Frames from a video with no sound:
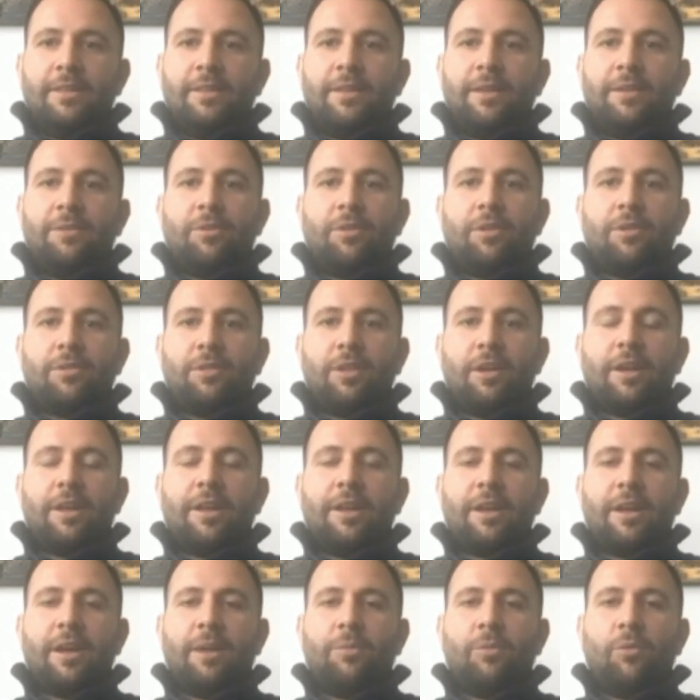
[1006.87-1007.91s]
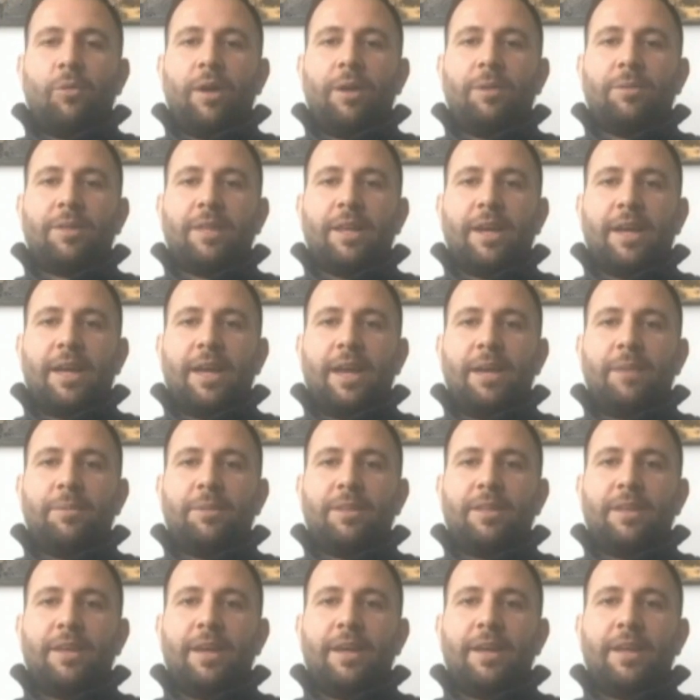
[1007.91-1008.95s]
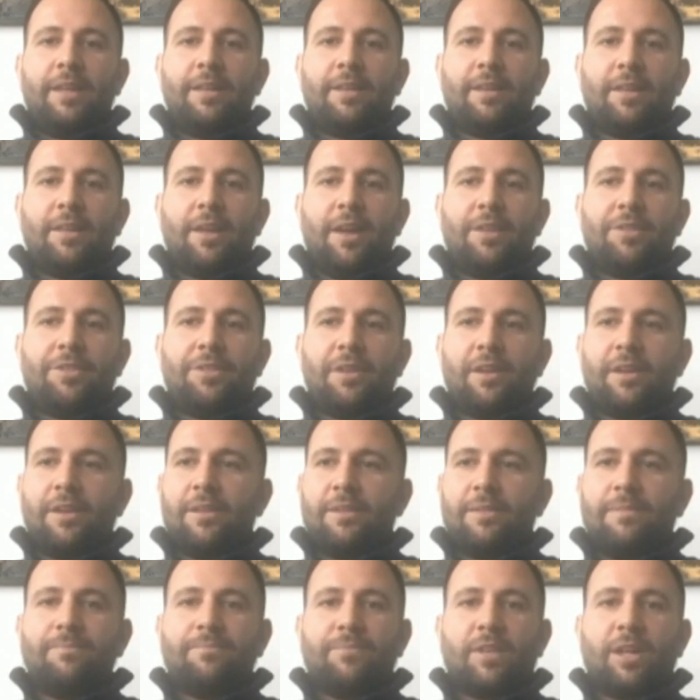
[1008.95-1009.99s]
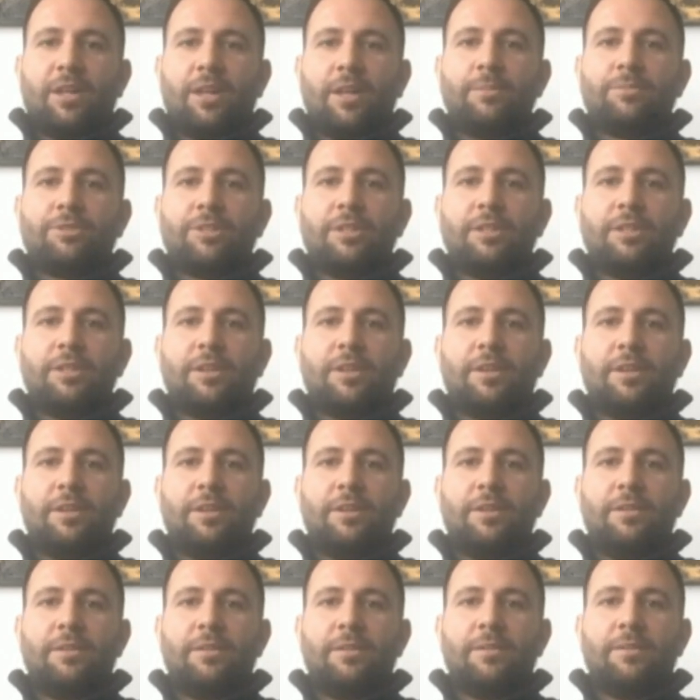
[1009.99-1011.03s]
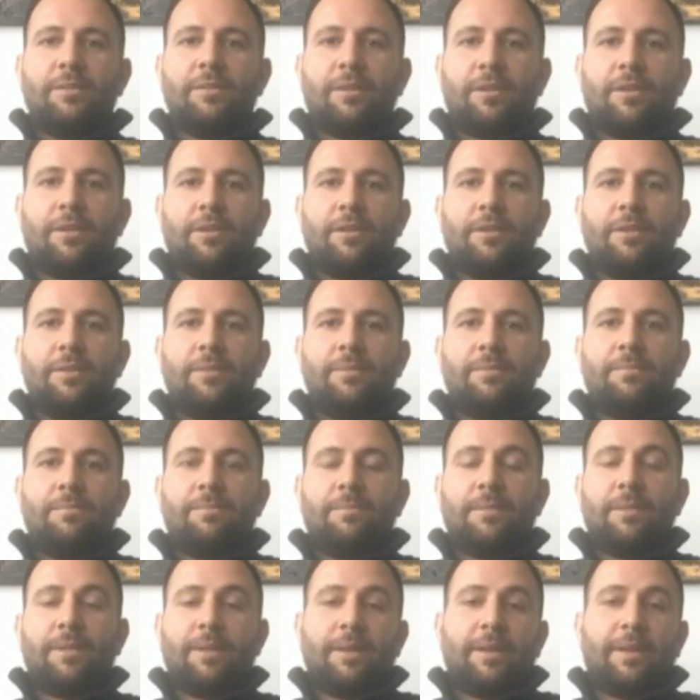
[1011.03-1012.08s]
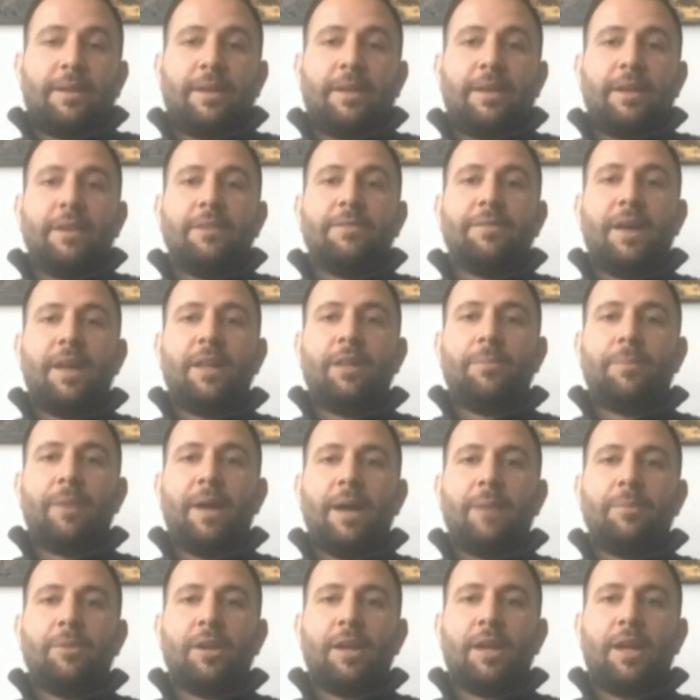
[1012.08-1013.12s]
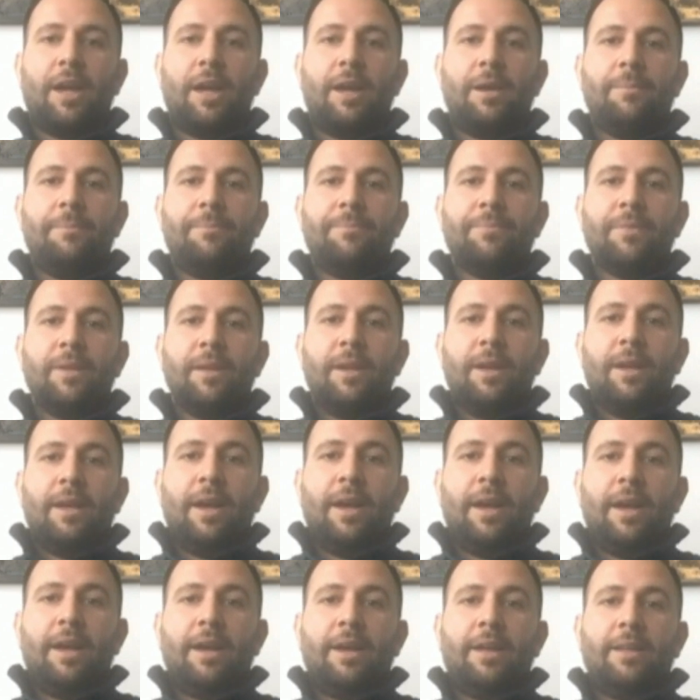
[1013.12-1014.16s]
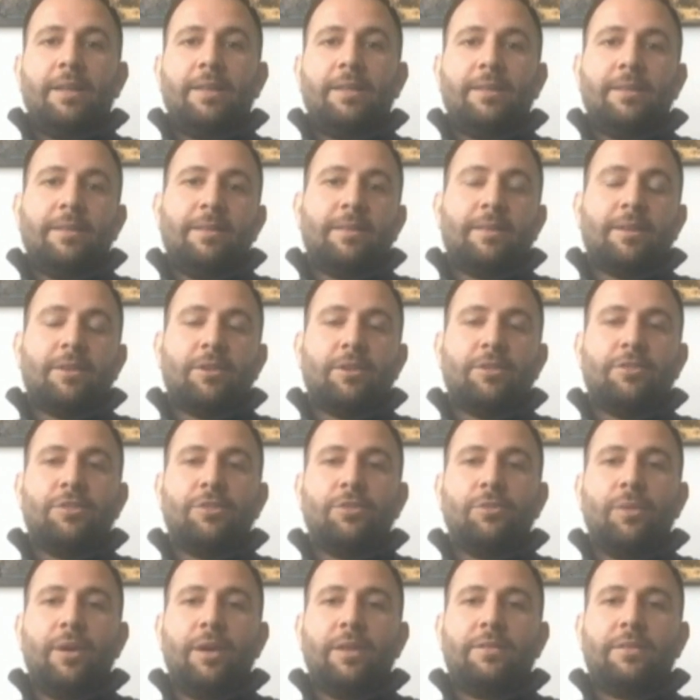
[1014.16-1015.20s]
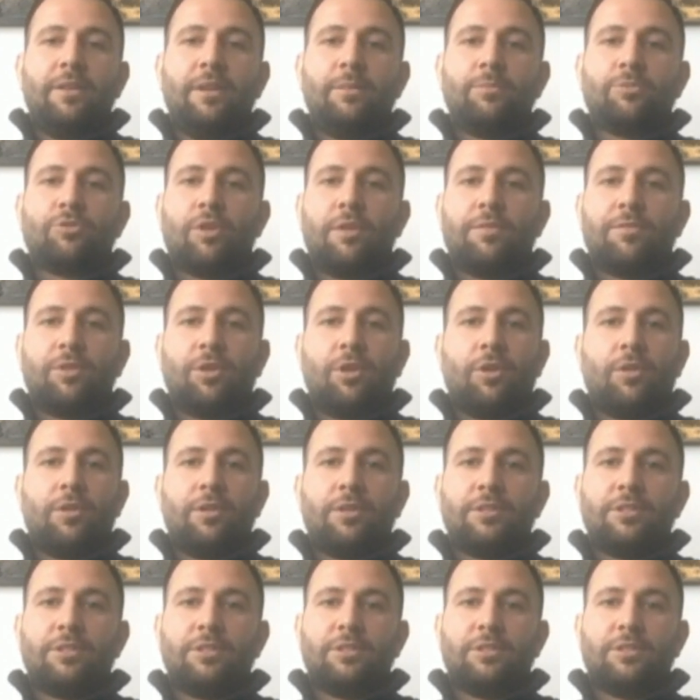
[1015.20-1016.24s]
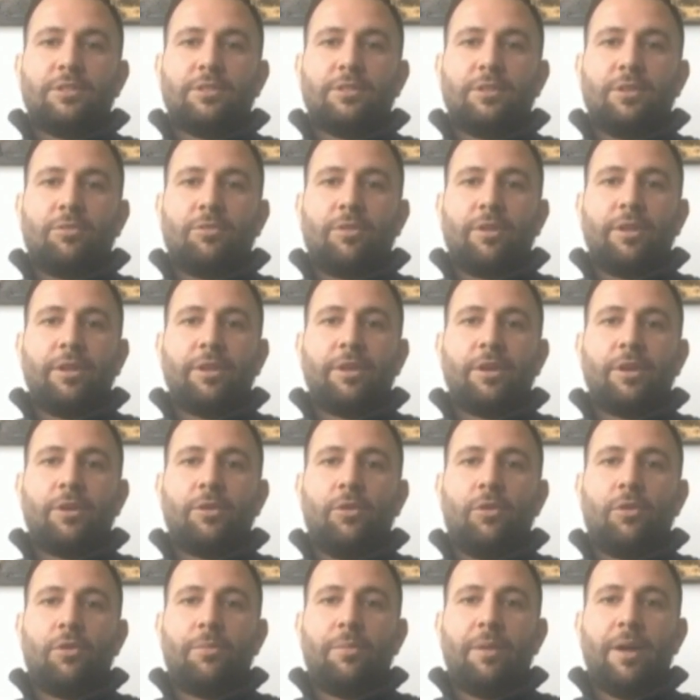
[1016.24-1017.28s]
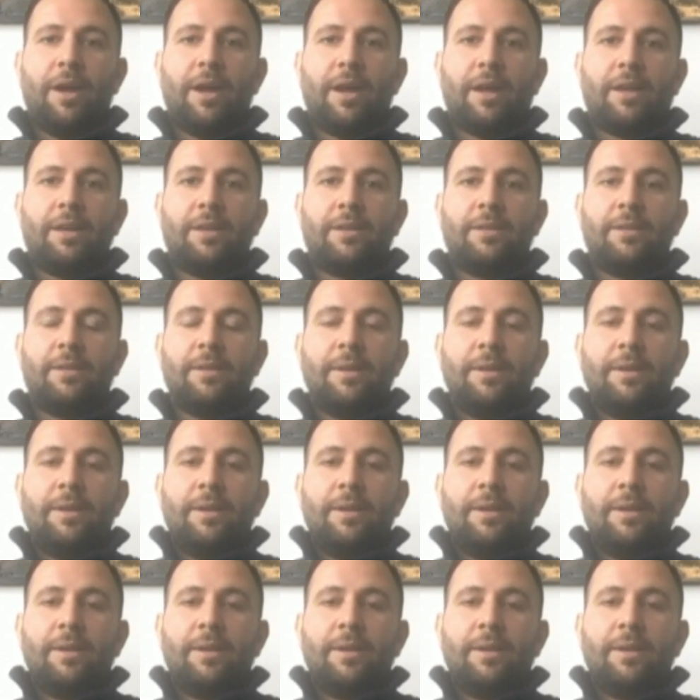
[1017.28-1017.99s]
they were lucky to come away with that game at the end. I think Clemson could give Alabama a game, and they're a two-way team. Trevor Lawrence is a really good quarterback, and